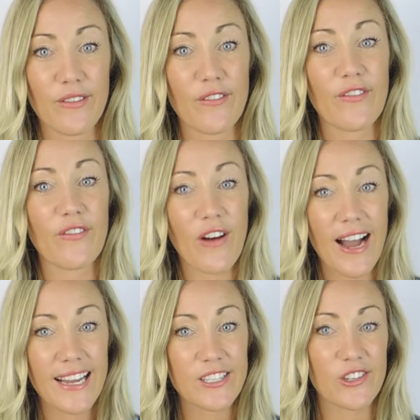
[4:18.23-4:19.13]
you
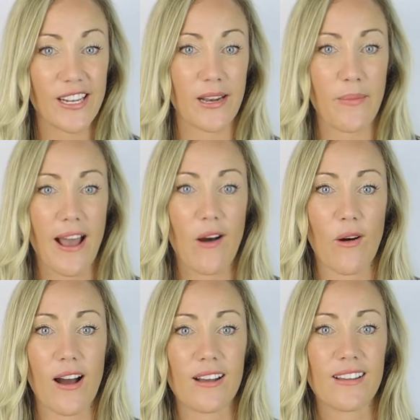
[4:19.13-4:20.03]
find your inner
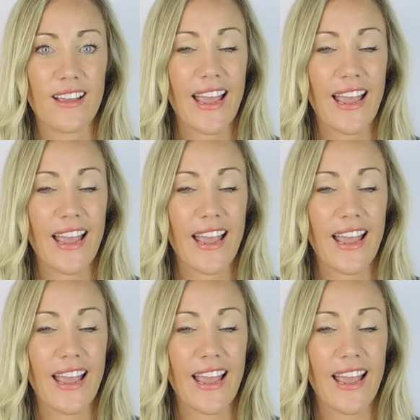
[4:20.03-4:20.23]
power,